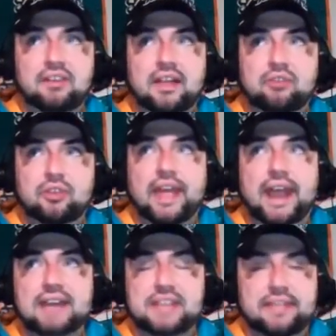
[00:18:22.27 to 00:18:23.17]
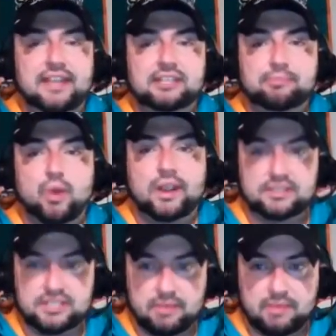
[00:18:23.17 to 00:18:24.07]
level that has that, and that's
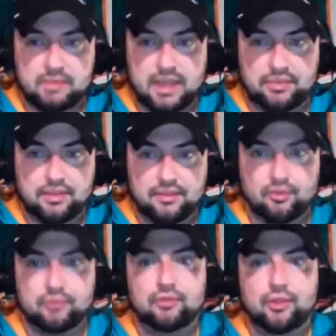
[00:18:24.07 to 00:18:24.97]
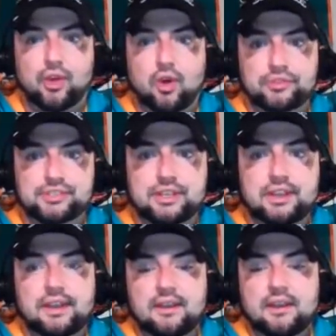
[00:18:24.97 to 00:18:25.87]
Braden Smith for the Colts.
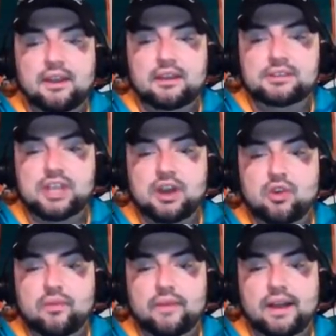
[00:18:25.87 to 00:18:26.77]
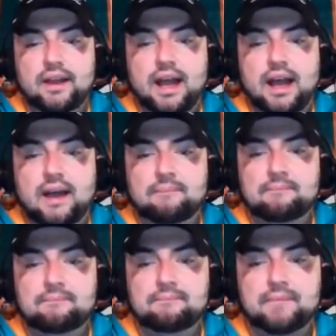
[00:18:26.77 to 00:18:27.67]
So, and
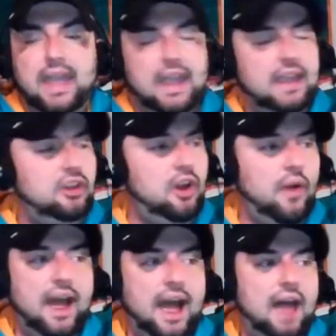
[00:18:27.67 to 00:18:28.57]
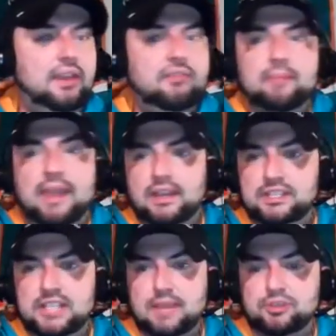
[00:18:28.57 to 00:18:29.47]
you know what? I'll even make an
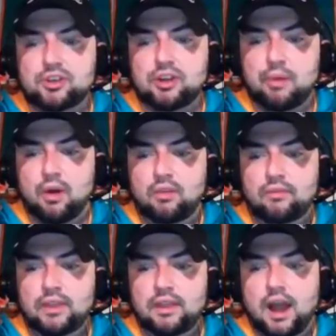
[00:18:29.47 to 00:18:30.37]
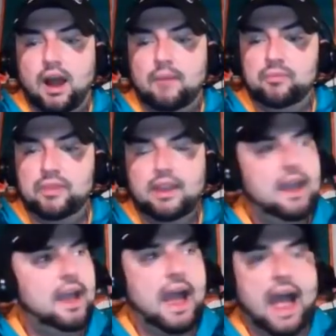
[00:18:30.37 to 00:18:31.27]
exception here, Paul.
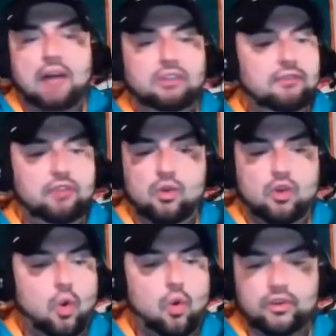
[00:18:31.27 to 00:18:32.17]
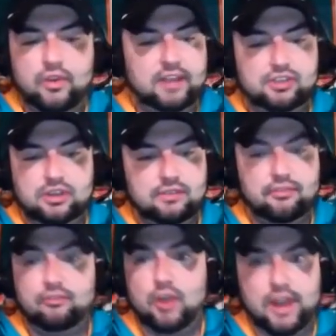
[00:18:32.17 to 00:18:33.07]
I'll give you a 1/4 inch
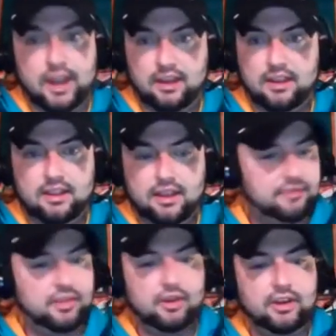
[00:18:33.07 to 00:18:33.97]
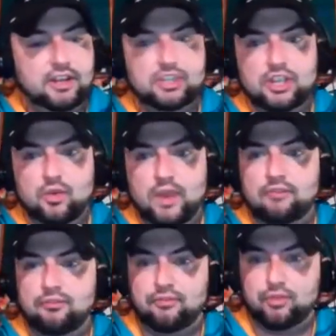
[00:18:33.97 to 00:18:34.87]
for free. 32 and
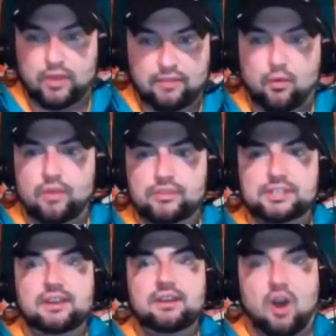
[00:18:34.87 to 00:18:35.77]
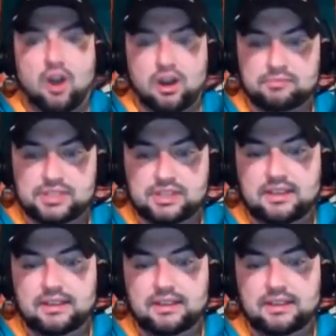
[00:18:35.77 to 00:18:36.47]
3/4 arms,